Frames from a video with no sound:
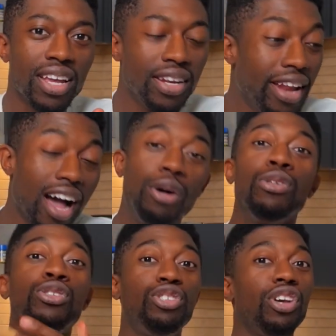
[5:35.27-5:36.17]
Now,
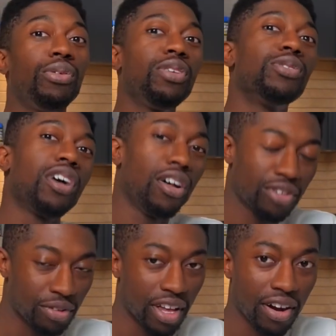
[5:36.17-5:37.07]
Sony was also
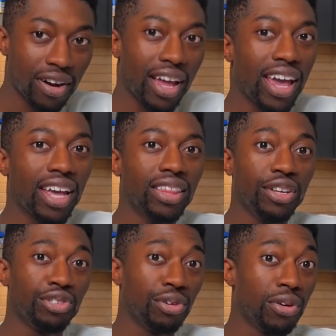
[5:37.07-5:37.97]
there and they showed